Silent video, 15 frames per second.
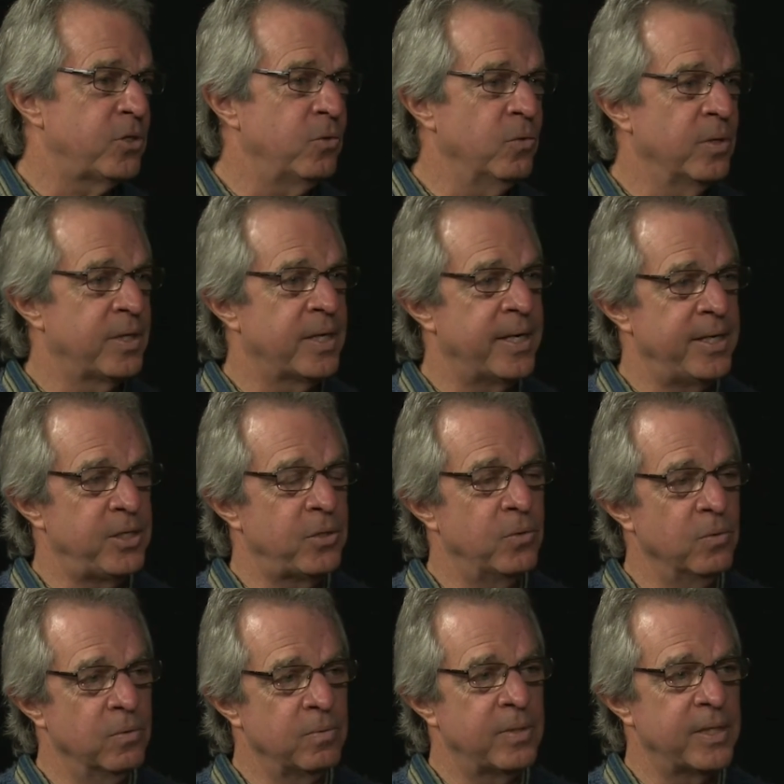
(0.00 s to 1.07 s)
school at the high
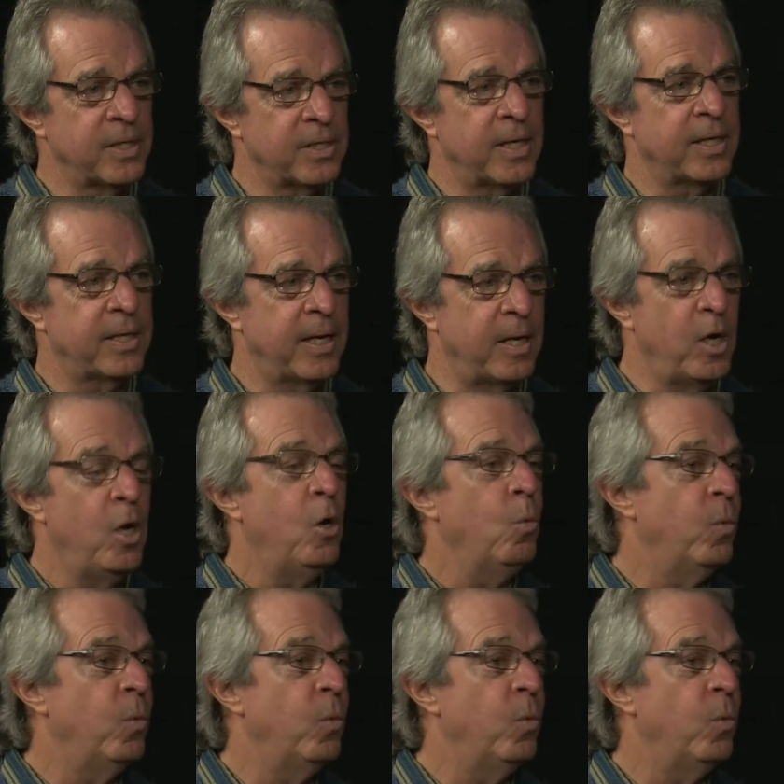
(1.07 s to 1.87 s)
school, and things like that,